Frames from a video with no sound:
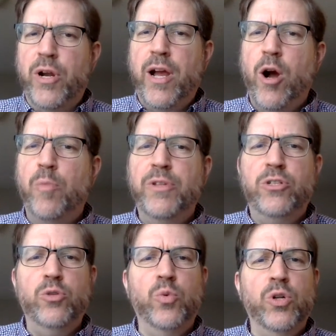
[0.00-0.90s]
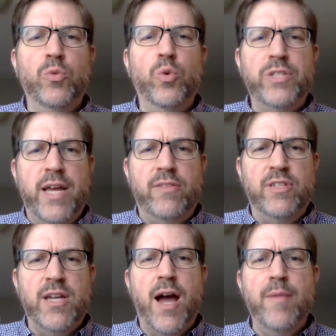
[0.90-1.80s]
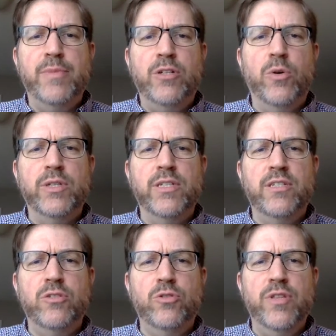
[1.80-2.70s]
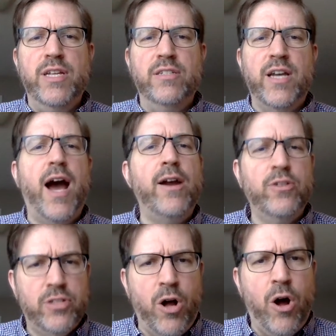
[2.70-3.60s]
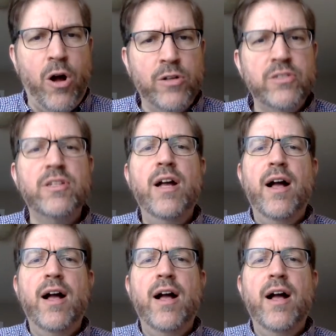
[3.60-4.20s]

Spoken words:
I hope that you will take the time and go and listen to the entire songs,